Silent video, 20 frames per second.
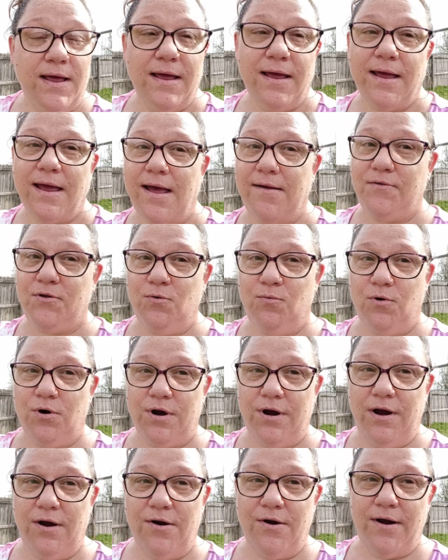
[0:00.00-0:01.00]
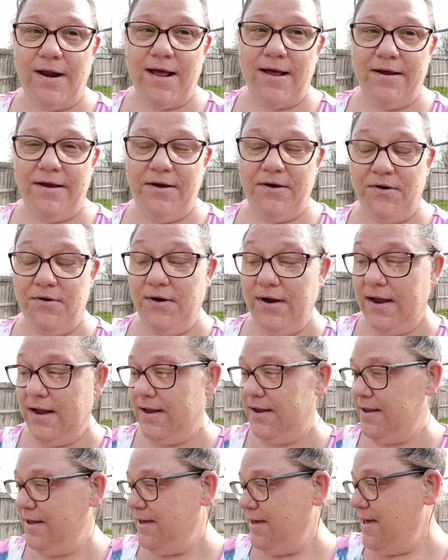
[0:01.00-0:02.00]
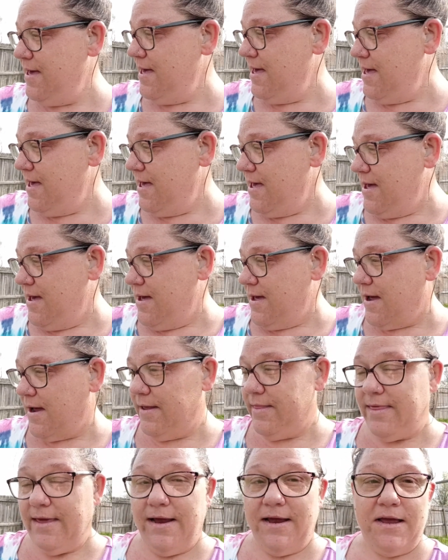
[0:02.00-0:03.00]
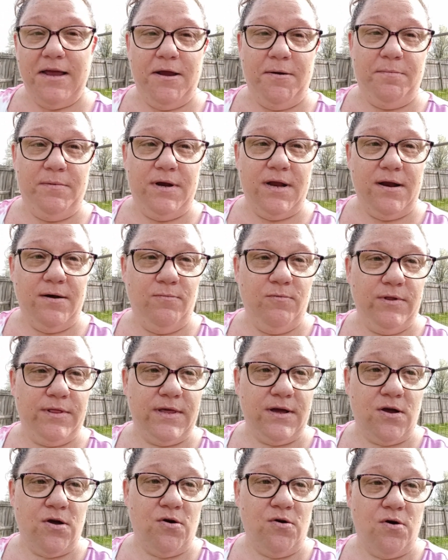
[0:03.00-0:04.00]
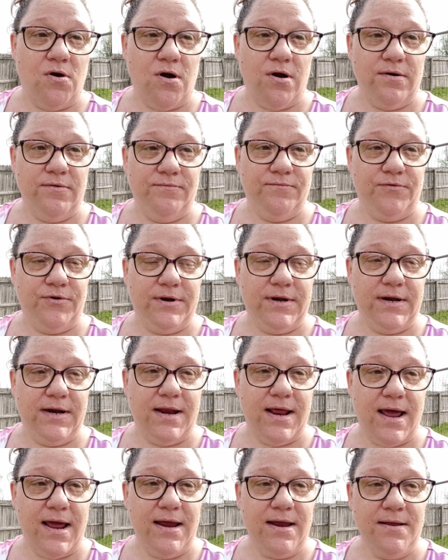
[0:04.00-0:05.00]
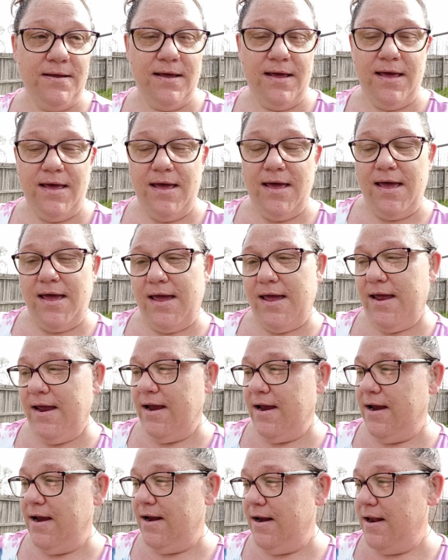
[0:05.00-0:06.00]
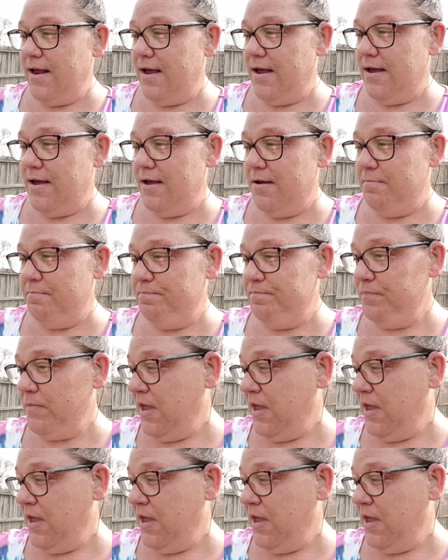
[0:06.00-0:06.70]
After working hard out here, I think I am done with the crow garden for today. And um,